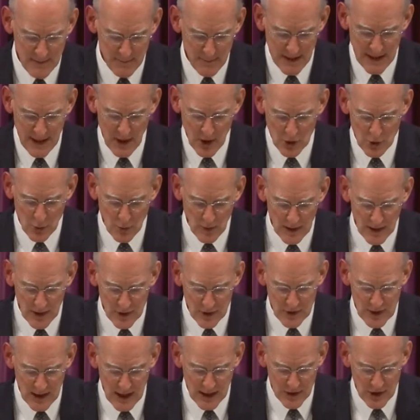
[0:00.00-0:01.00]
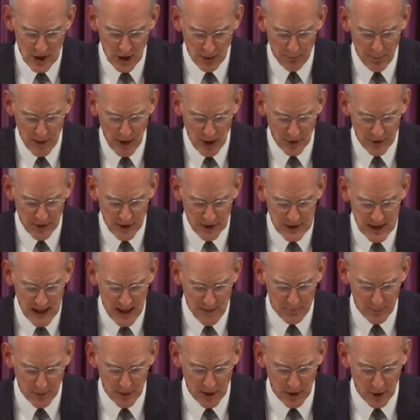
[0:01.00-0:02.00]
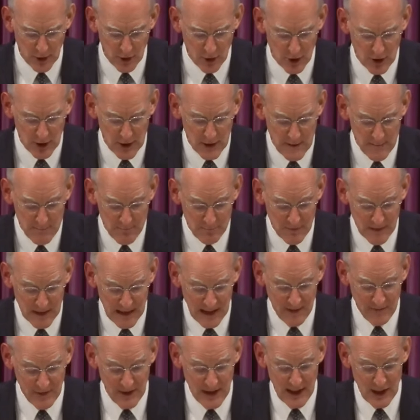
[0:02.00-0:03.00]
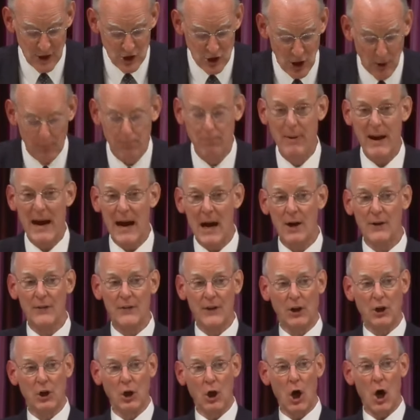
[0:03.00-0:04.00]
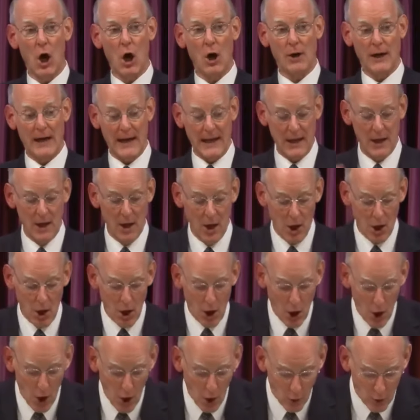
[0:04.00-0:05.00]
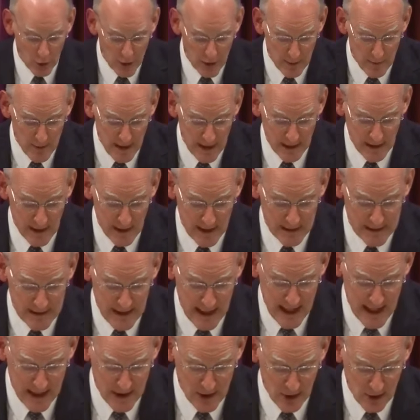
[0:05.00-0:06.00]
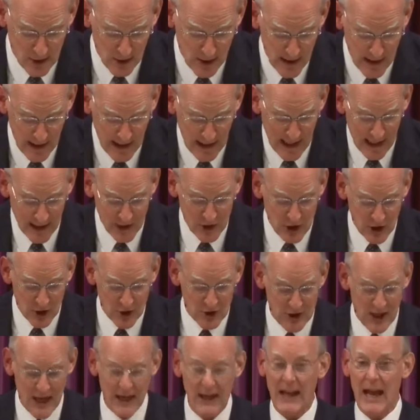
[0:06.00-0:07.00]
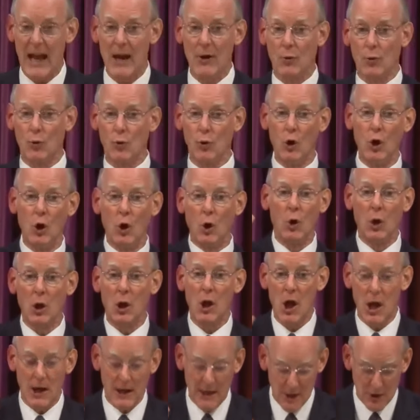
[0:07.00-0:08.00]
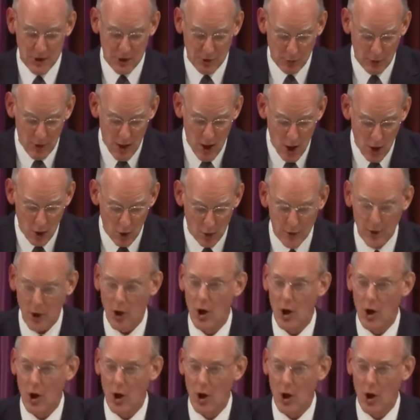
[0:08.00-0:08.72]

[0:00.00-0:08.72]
But here's what it says He'll build the temple of the Lord, even he shall bear the glory Oh, you mean like Daniel? And shall sit and rule on his throne.